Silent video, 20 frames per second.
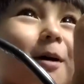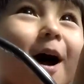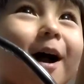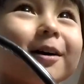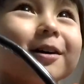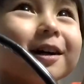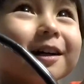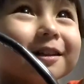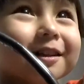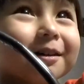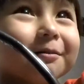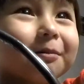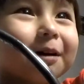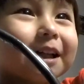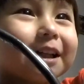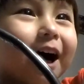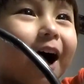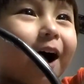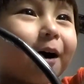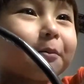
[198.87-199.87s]
Man, and then the
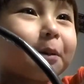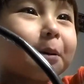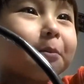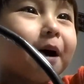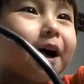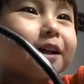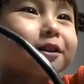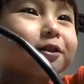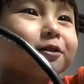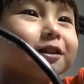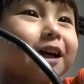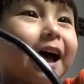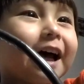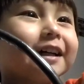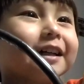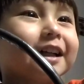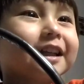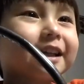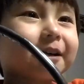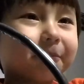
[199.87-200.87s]
Iron Man
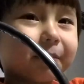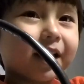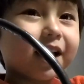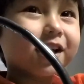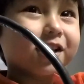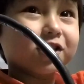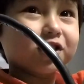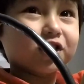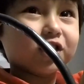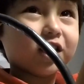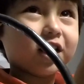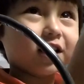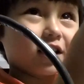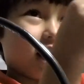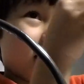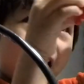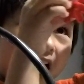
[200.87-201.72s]
today, and the bend, and the